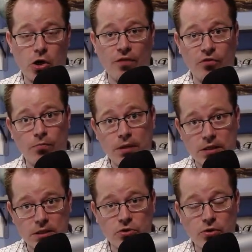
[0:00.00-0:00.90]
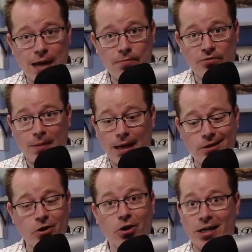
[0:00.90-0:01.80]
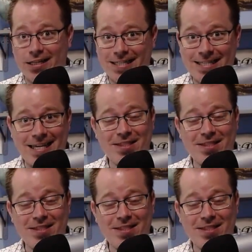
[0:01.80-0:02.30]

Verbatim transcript: If you've been a subscriber of mine, you're going to see